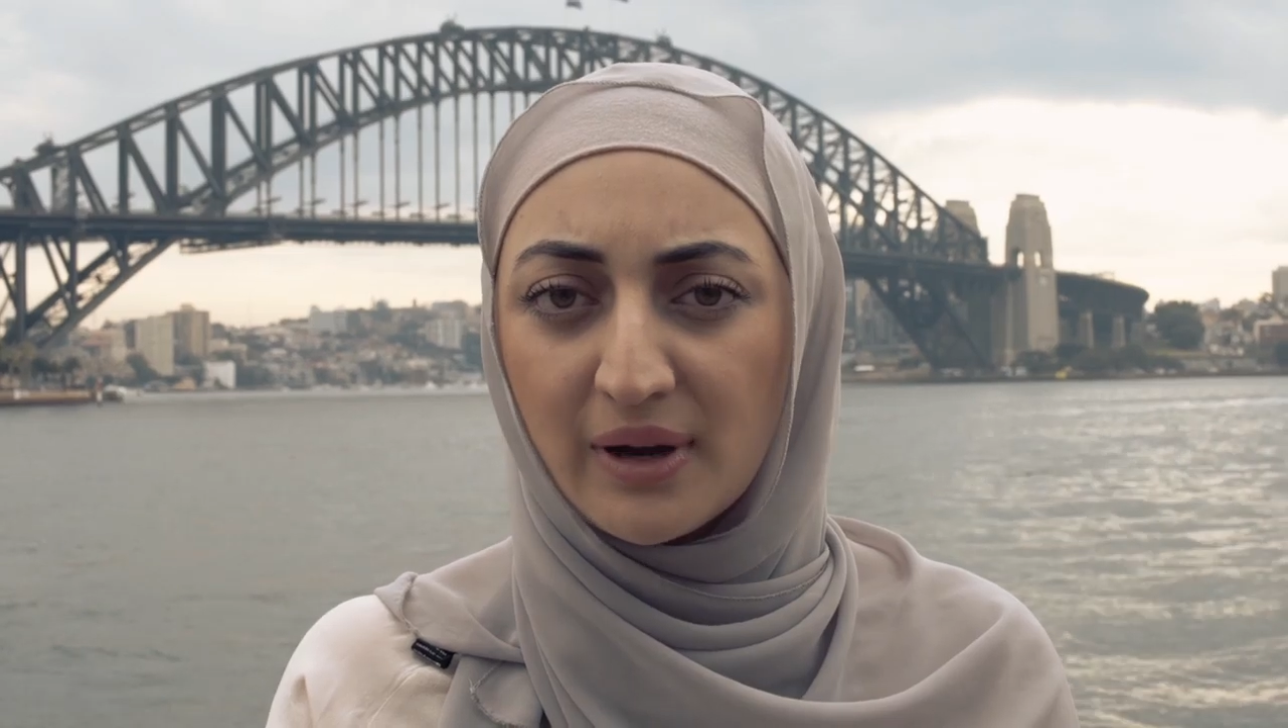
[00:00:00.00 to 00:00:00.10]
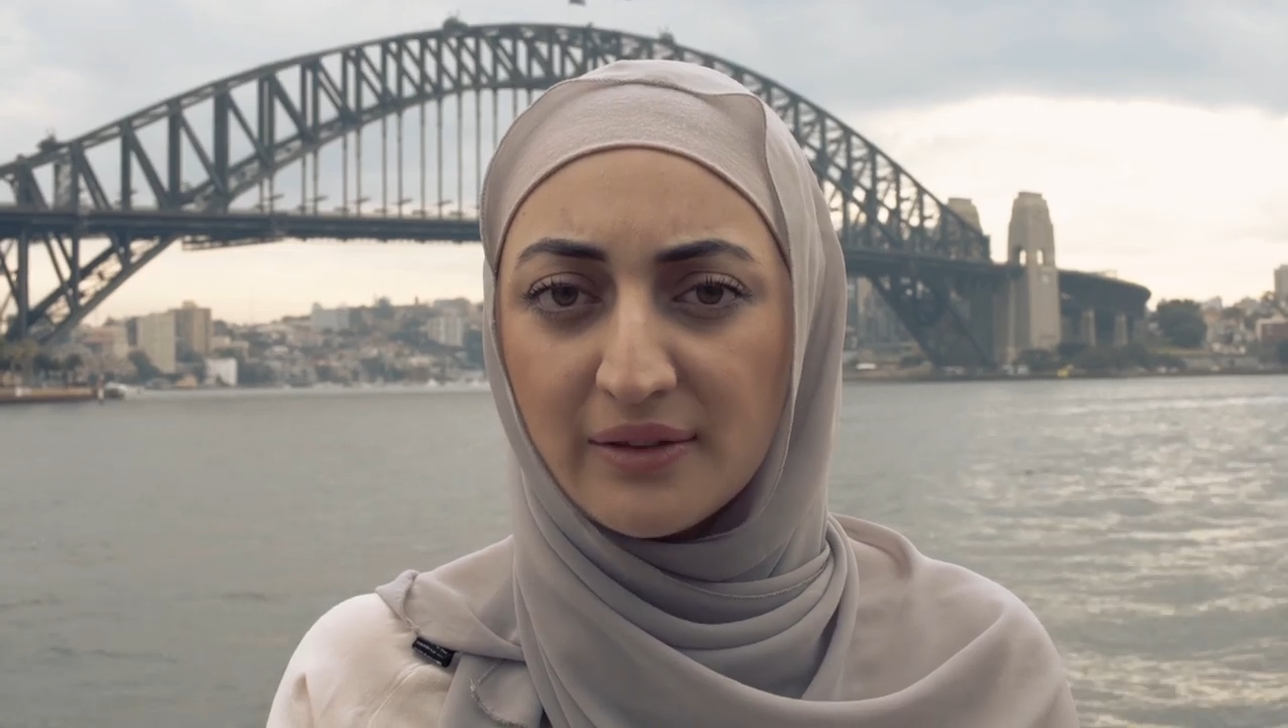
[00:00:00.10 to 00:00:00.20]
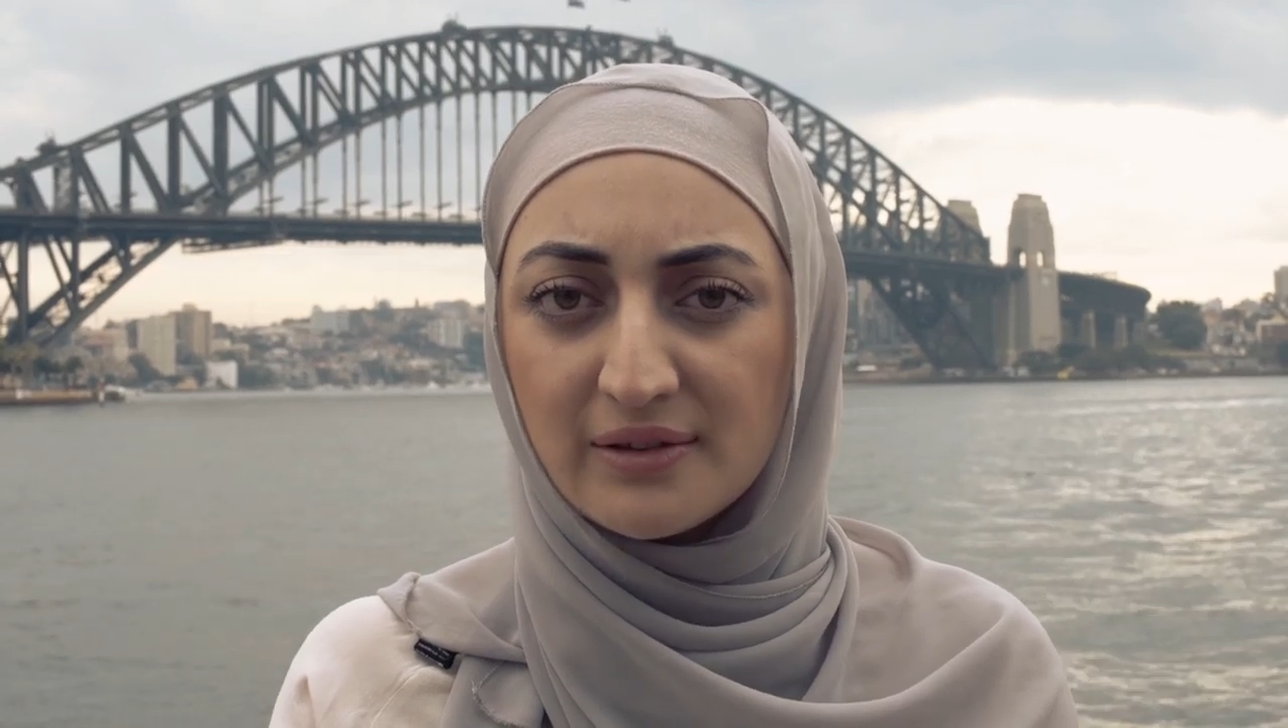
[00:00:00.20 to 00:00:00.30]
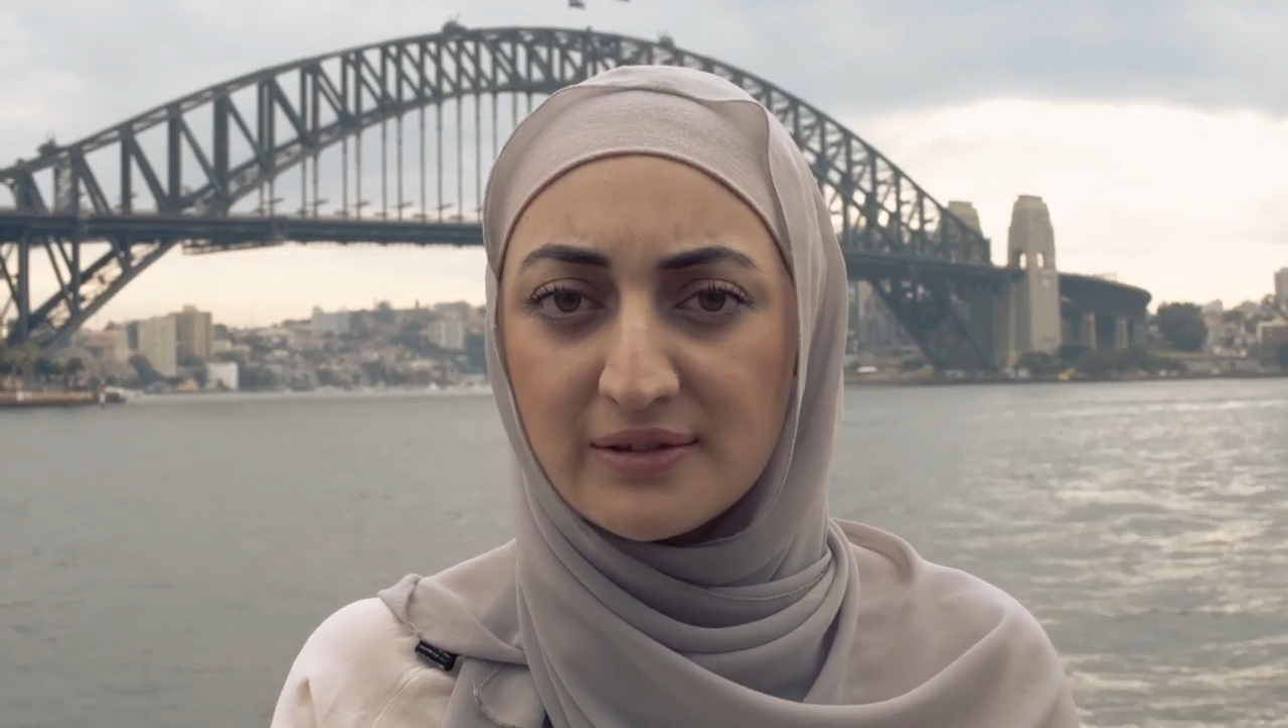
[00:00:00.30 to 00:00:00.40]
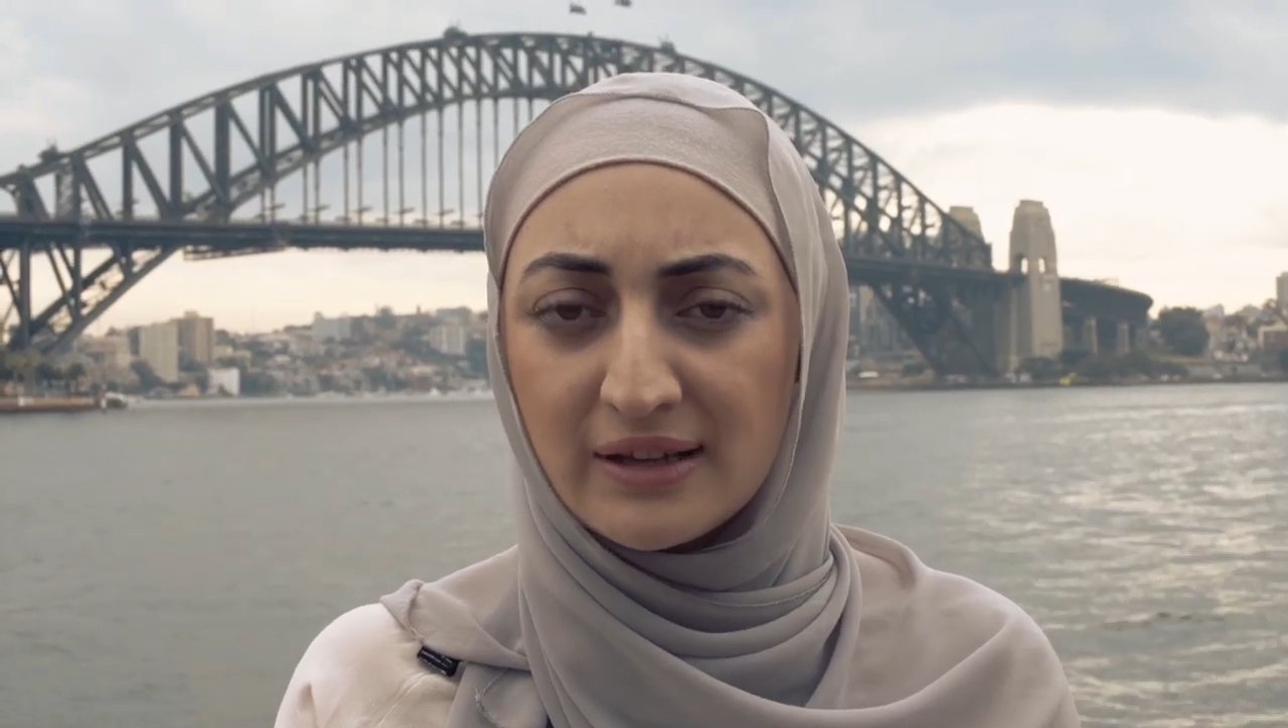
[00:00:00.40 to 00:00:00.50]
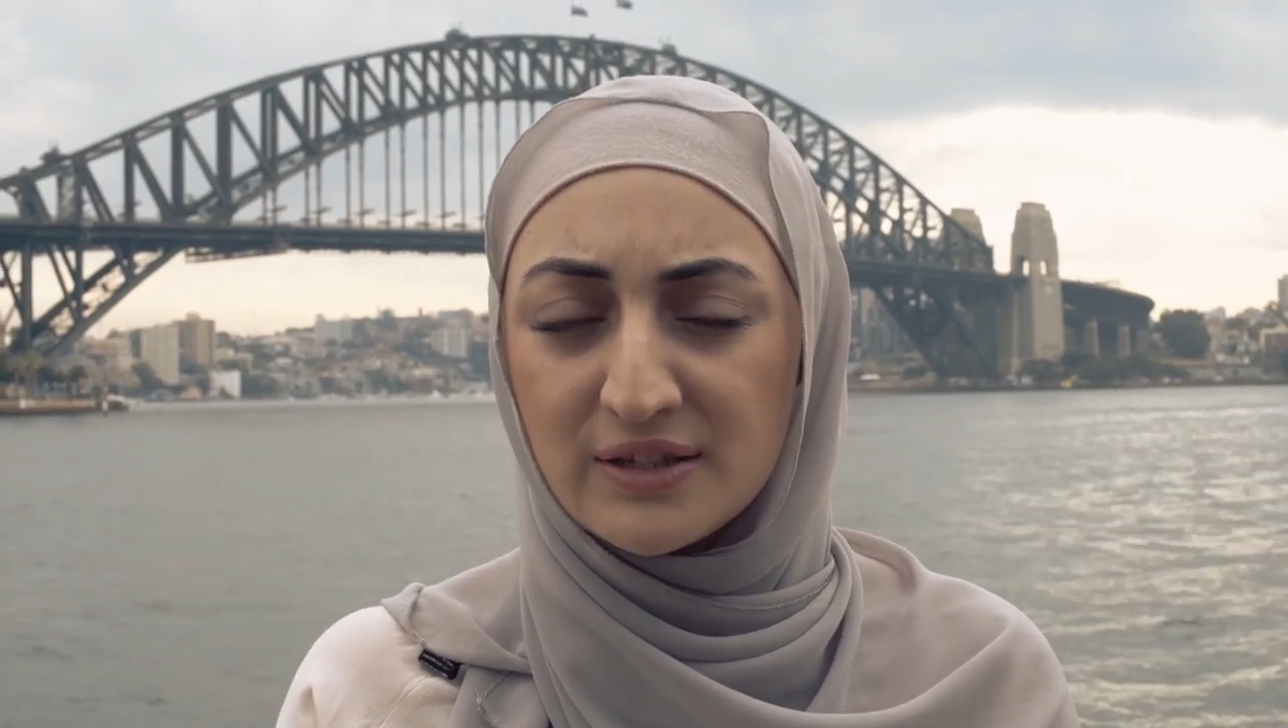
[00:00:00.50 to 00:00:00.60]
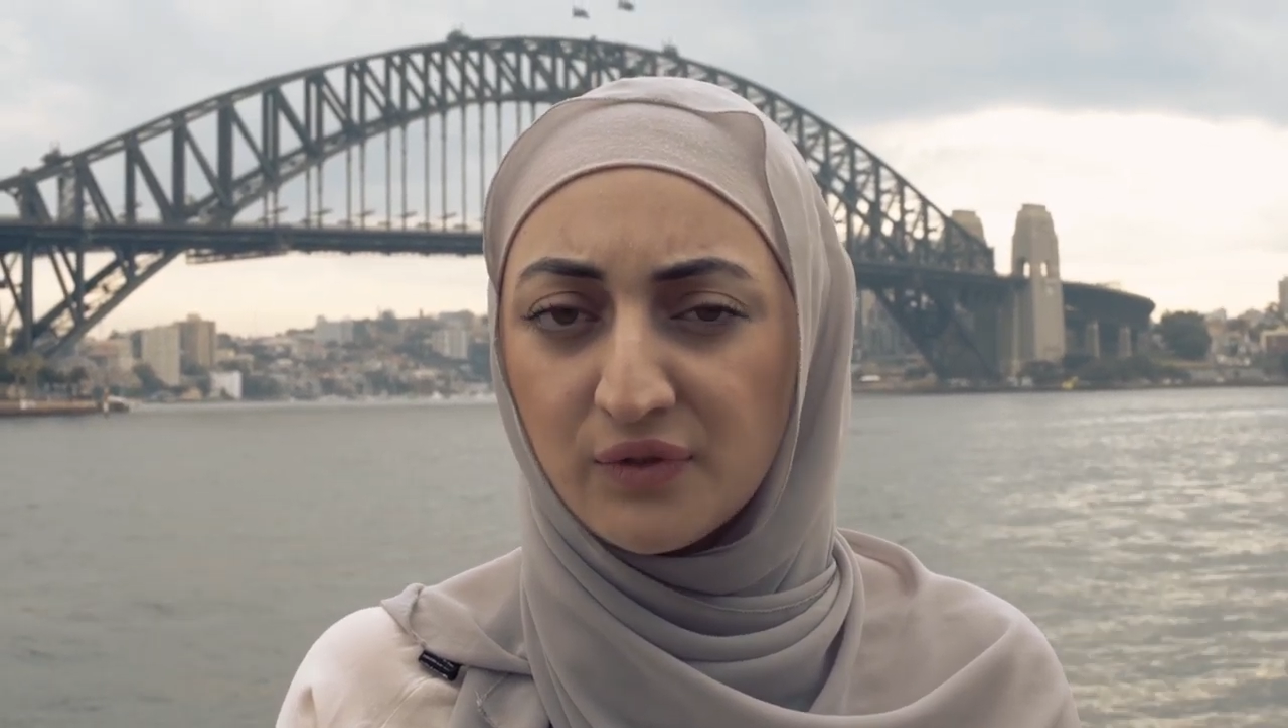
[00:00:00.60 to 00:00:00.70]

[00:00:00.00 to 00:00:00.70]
others less